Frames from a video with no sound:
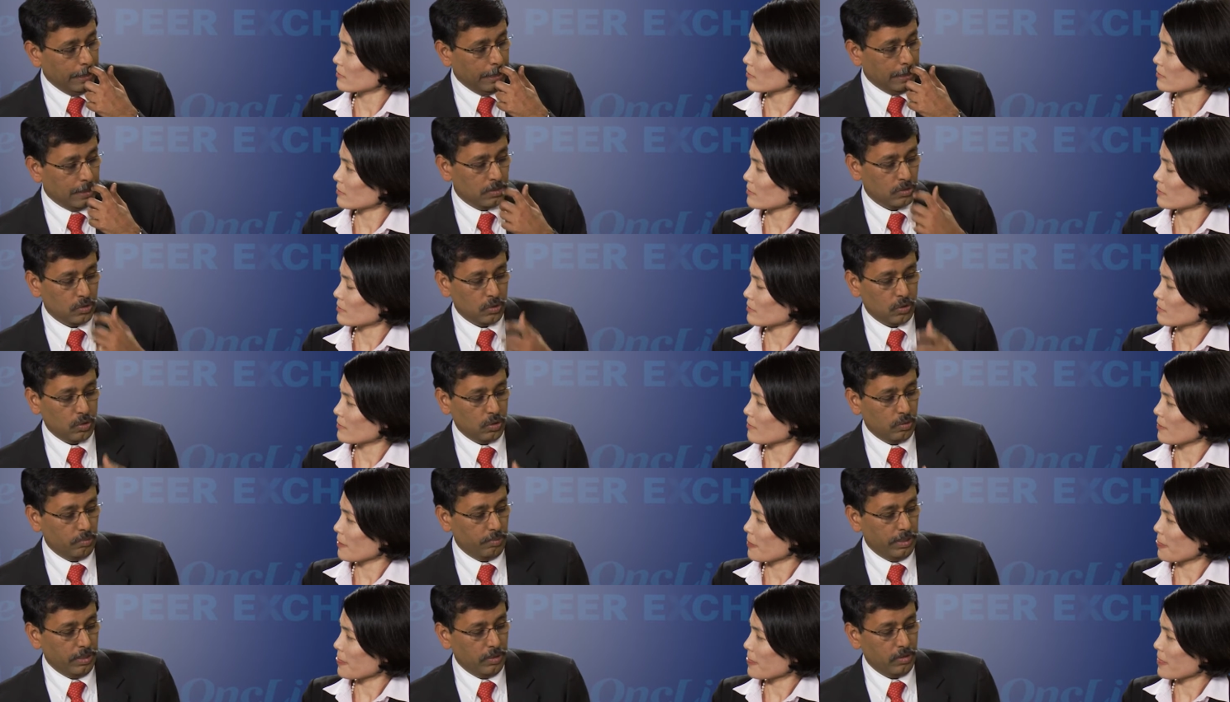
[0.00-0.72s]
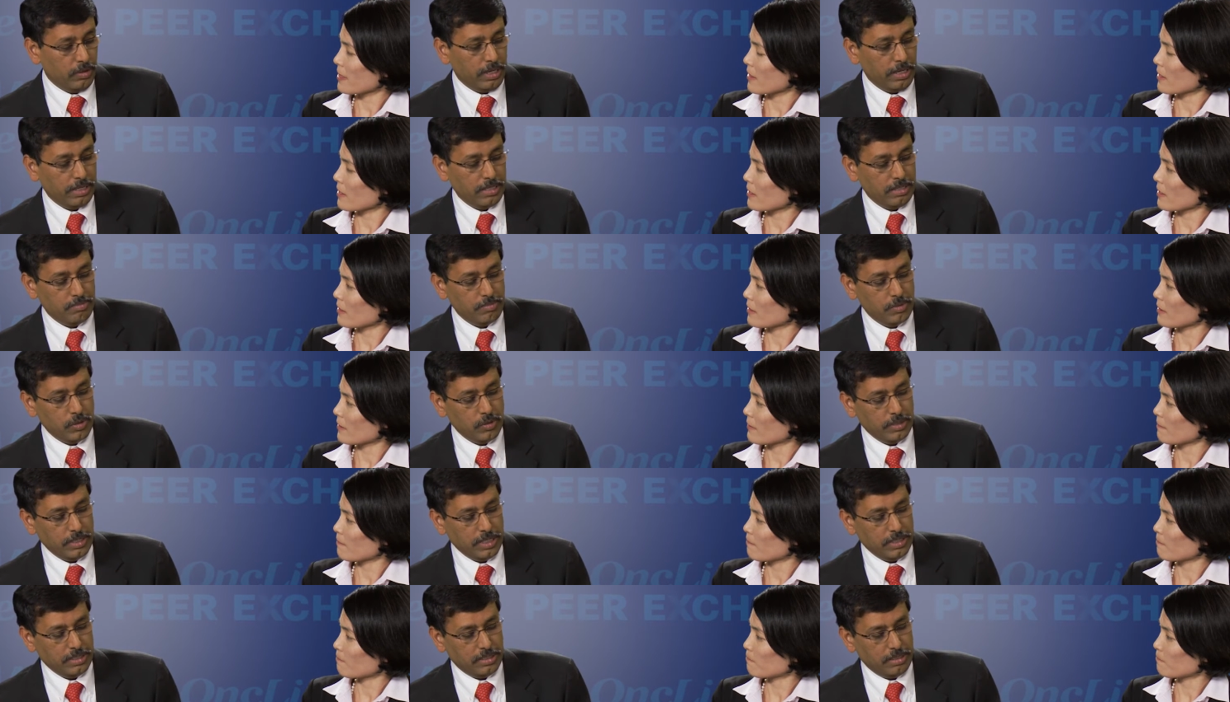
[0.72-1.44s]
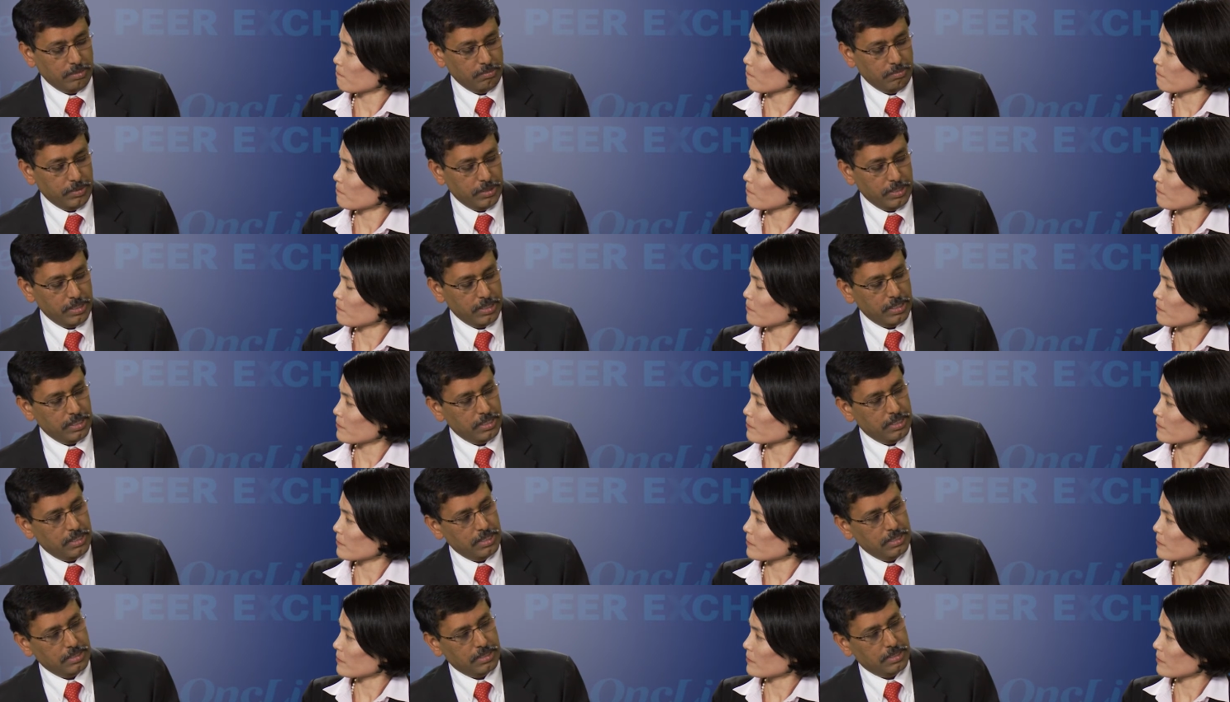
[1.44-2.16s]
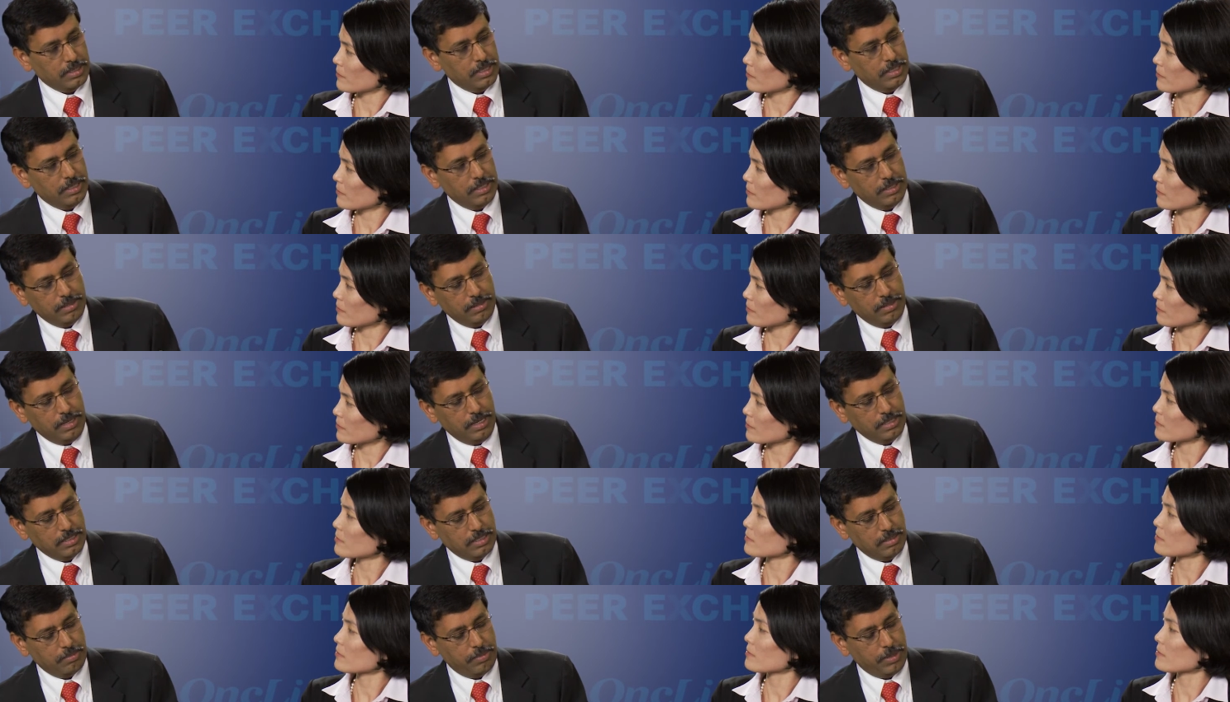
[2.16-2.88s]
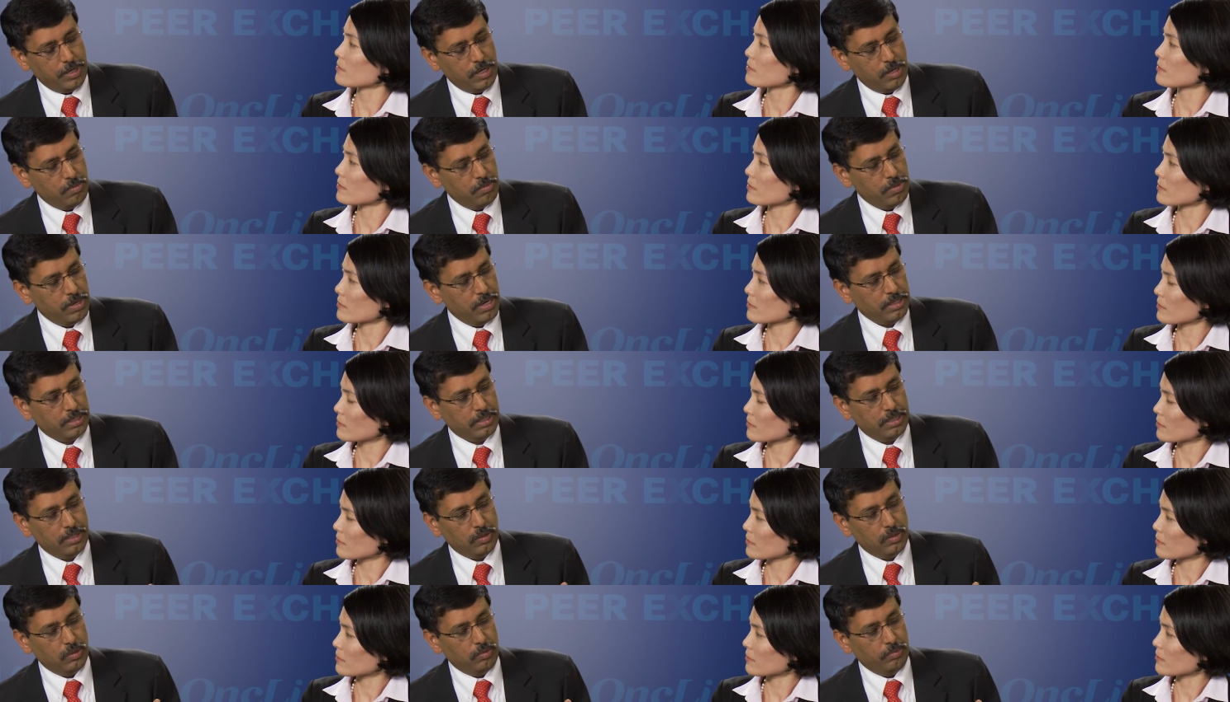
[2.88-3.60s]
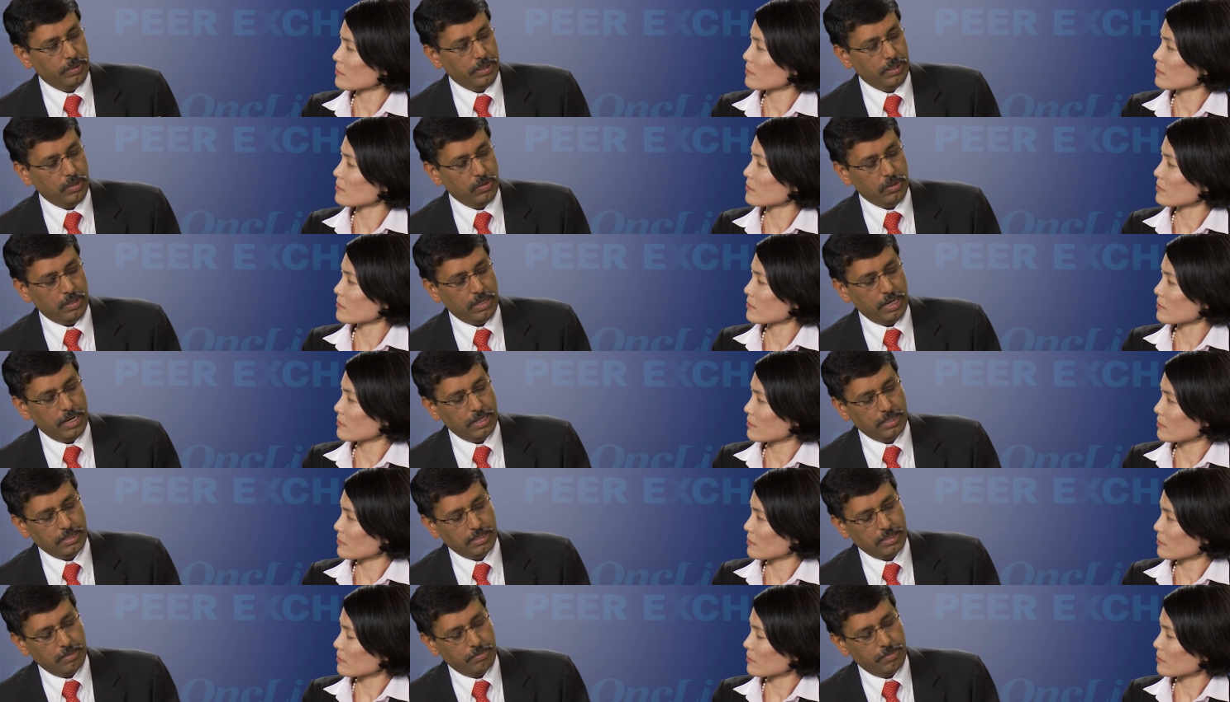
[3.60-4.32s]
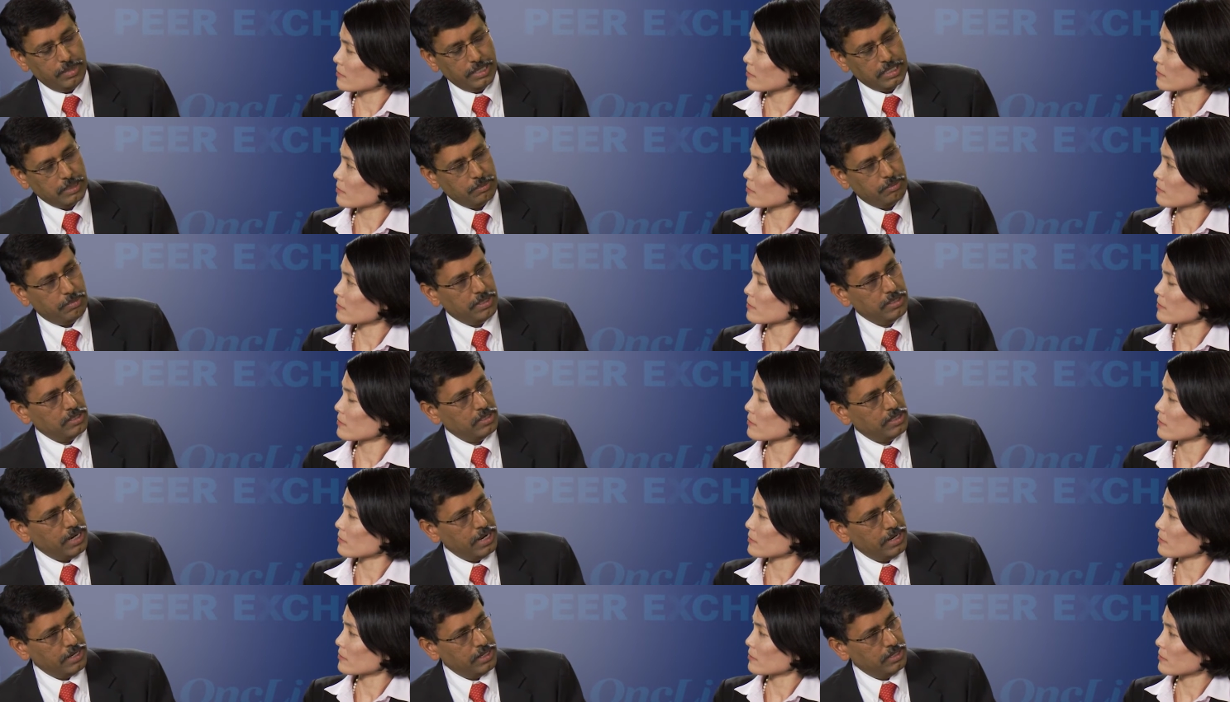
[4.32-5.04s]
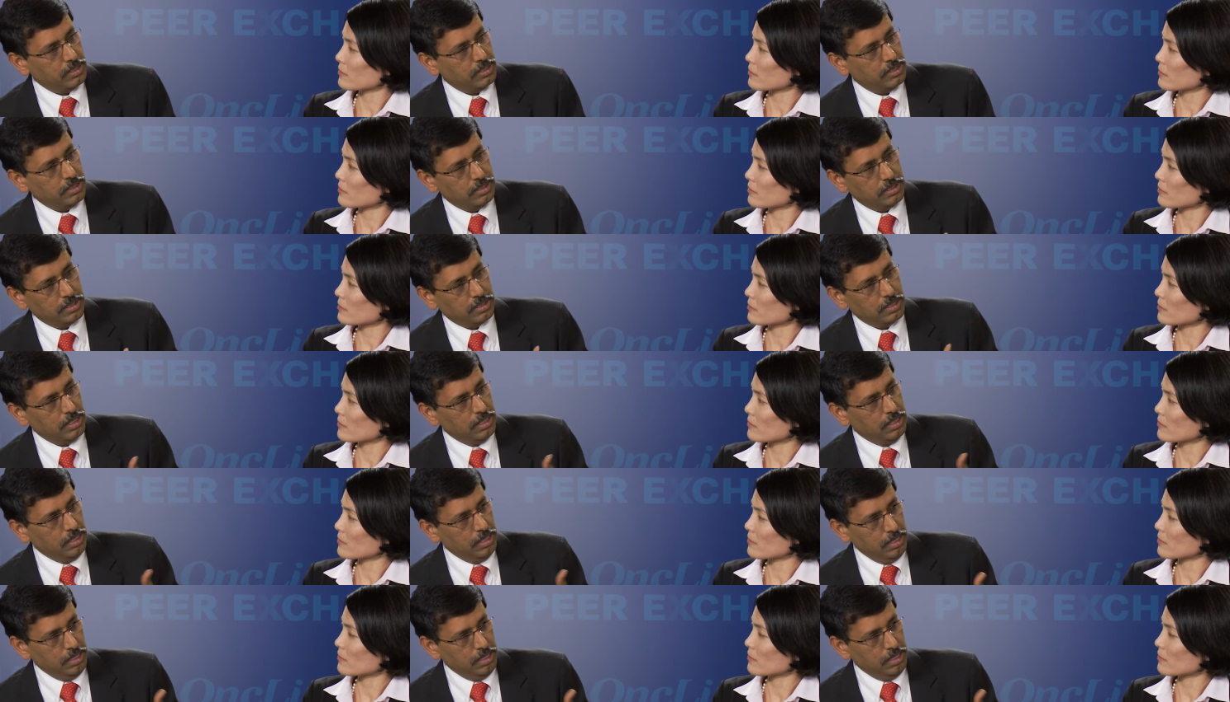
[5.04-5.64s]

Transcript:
Speaker 1: So could we look at the mutation burden as a biomarker? Could we look at some expressed antigens?